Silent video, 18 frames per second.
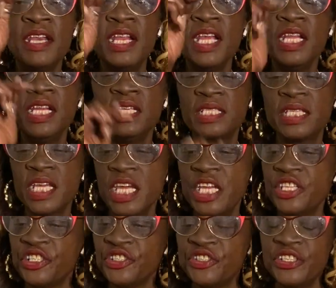Nene's
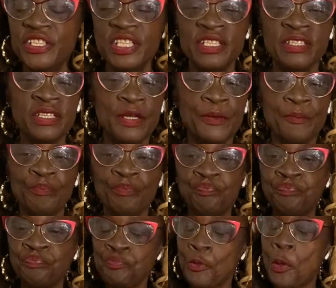Cajun seasoning.
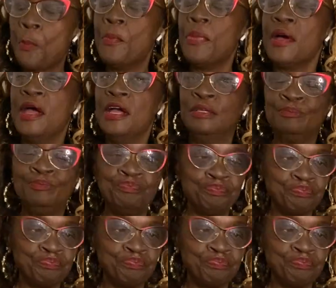But